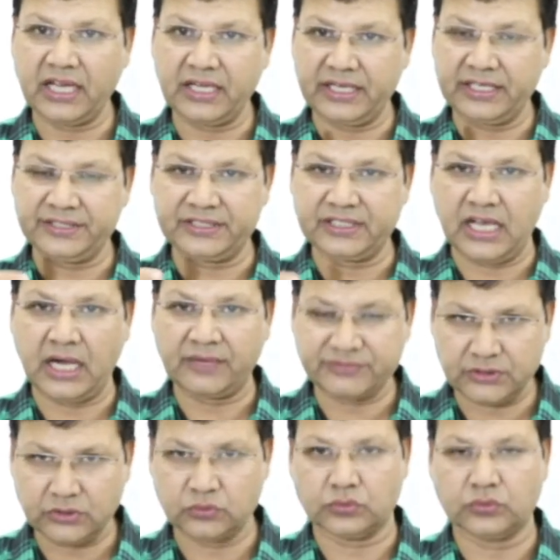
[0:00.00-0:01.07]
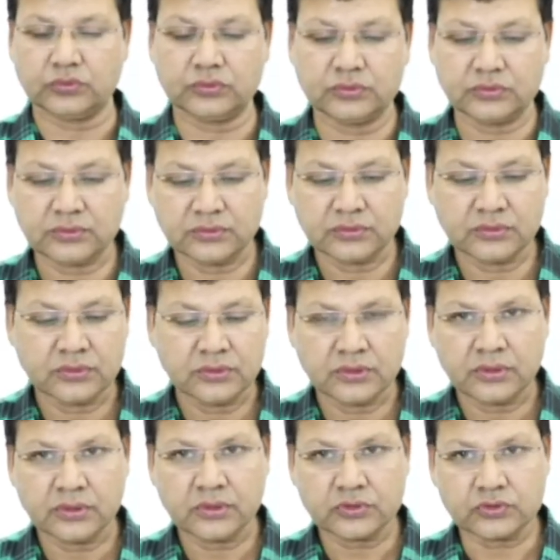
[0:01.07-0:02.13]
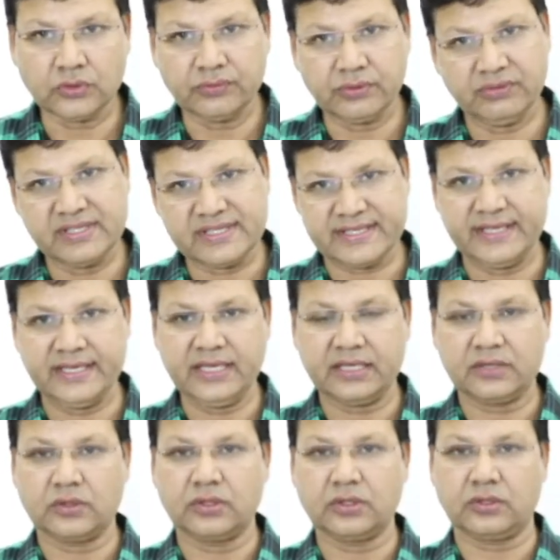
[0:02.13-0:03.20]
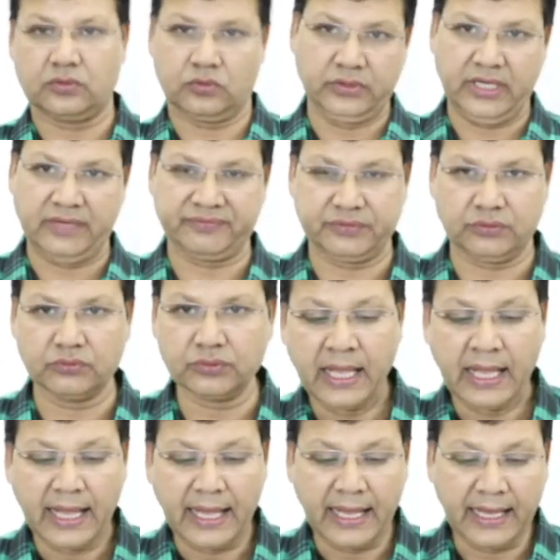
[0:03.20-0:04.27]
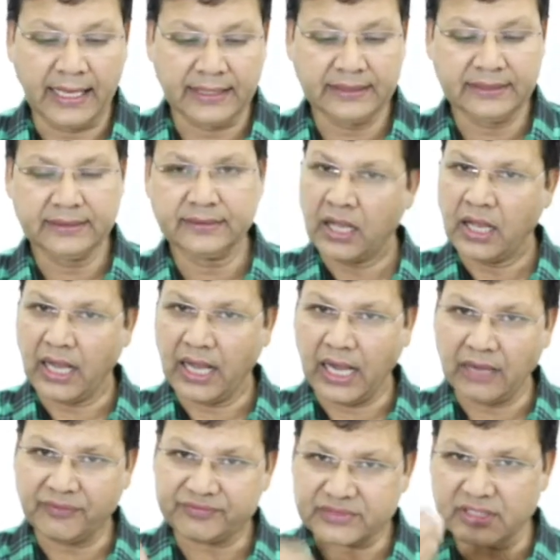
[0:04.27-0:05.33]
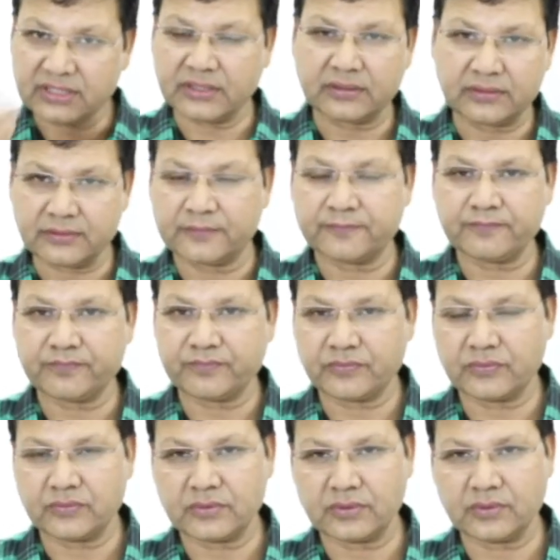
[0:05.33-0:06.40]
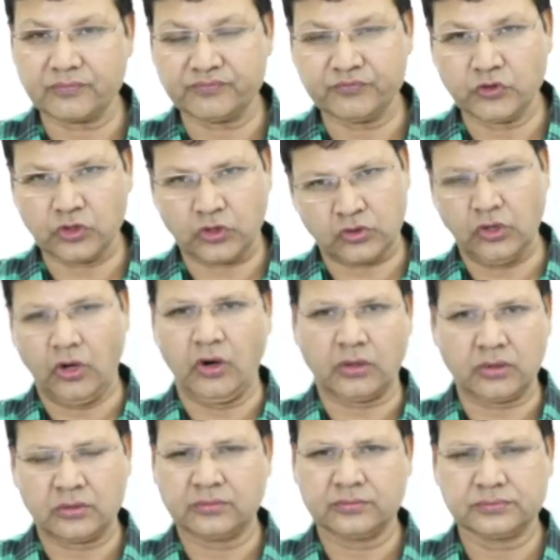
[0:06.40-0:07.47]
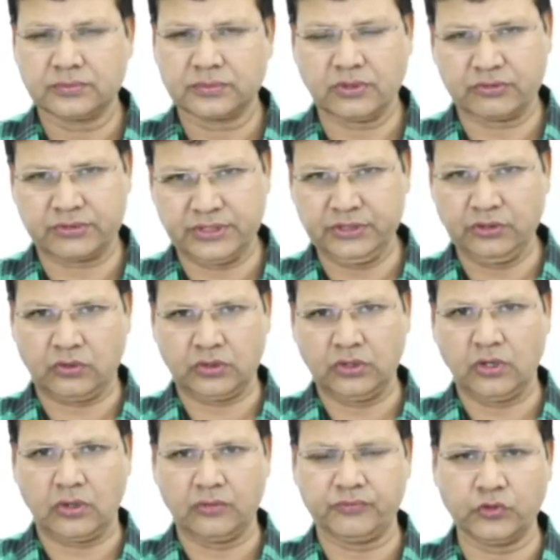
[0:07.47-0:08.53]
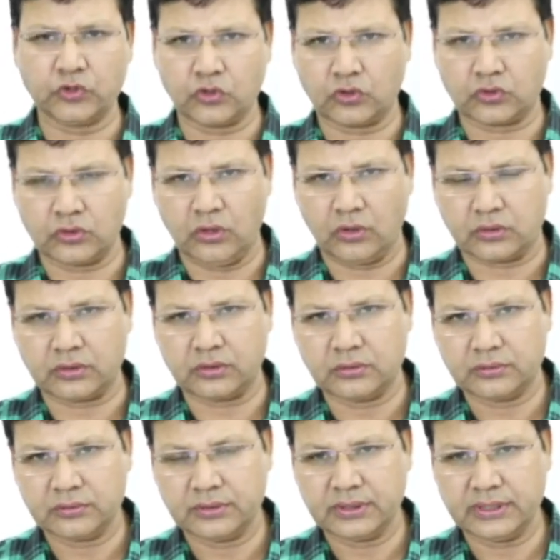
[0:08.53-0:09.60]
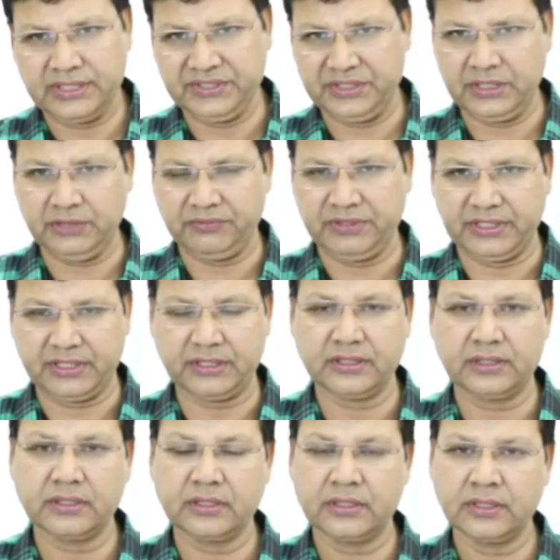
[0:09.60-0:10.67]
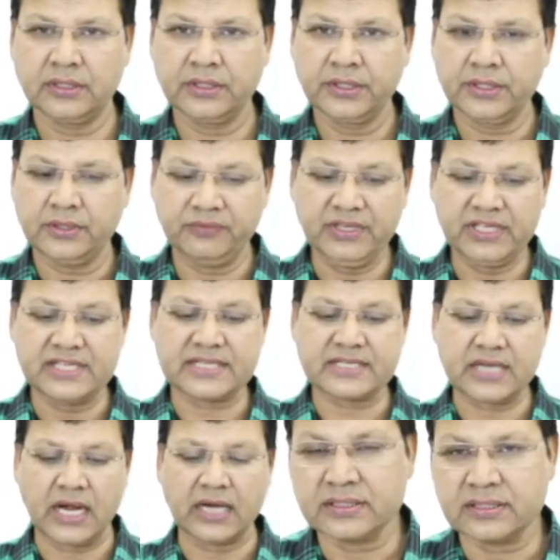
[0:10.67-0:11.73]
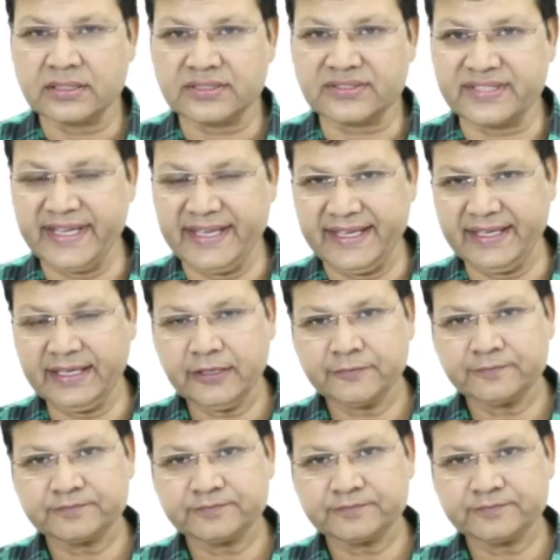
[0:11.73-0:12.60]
in the afternoon, so we will say good afternoon. And after 4 o'clock or 3 o'clock or 4 o'clock in the evening, we start saying